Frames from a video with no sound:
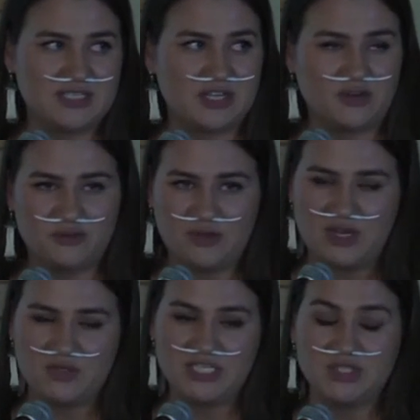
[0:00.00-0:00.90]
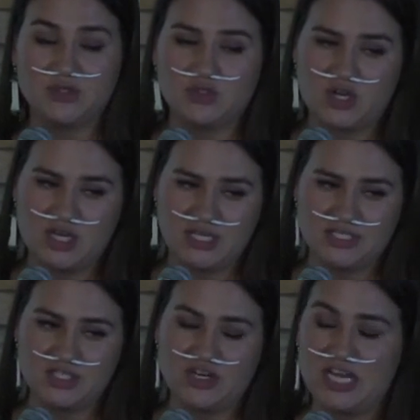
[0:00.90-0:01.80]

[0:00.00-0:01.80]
that are found in the drawings are